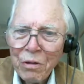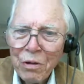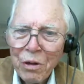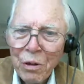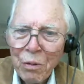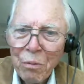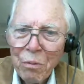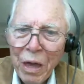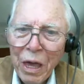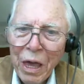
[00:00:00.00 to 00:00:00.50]

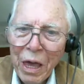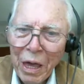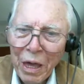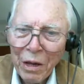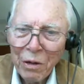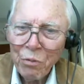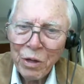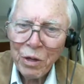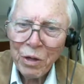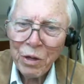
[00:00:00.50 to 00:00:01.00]
to
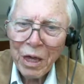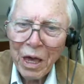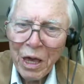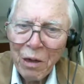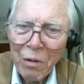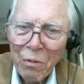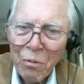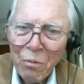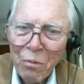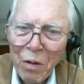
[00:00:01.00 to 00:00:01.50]
man. We
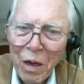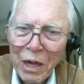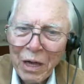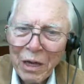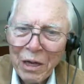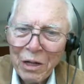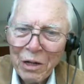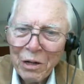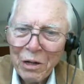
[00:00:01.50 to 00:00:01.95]
can't make a,